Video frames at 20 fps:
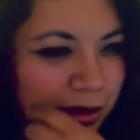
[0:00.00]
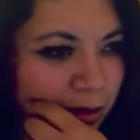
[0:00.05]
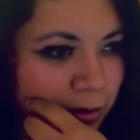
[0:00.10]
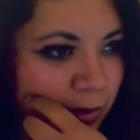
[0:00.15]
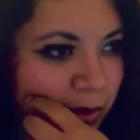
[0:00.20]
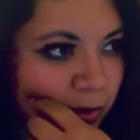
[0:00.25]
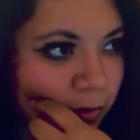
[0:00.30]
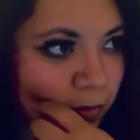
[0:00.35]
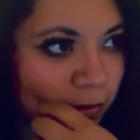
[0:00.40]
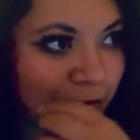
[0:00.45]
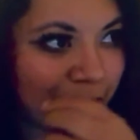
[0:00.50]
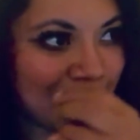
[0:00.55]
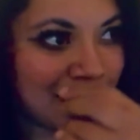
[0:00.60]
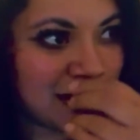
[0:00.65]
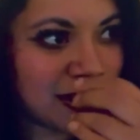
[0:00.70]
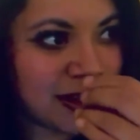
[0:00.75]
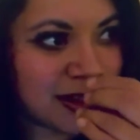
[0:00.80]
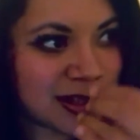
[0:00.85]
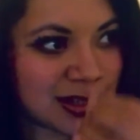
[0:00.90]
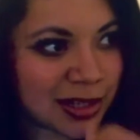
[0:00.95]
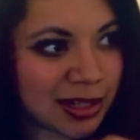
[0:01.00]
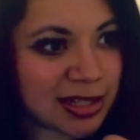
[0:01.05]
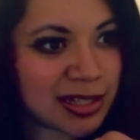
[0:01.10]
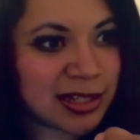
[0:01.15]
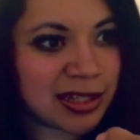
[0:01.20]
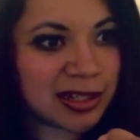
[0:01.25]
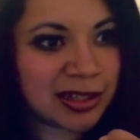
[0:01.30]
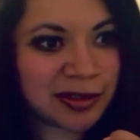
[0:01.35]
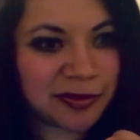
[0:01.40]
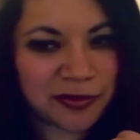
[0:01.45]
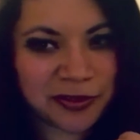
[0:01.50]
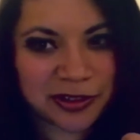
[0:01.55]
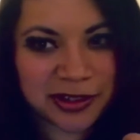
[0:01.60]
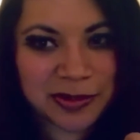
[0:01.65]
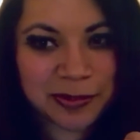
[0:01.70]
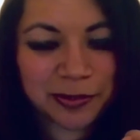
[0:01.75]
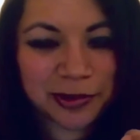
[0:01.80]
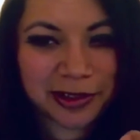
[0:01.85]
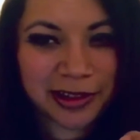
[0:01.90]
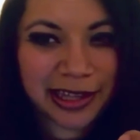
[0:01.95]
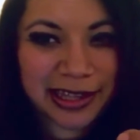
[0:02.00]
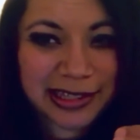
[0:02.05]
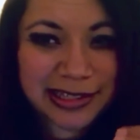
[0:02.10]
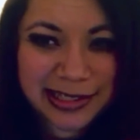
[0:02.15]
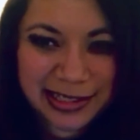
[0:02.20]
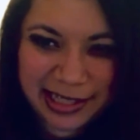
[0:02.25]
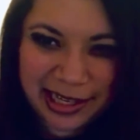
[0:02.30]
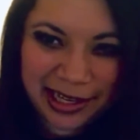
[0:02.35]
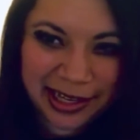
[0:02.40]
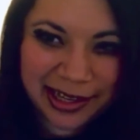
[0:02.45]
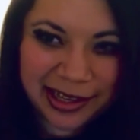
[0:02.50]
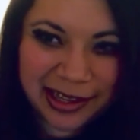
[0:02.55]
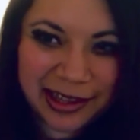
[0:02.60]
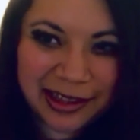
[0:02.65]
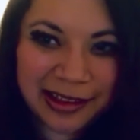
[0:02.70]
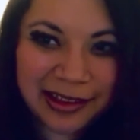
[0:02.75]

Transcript: But when it doesn't, it feels more like steak.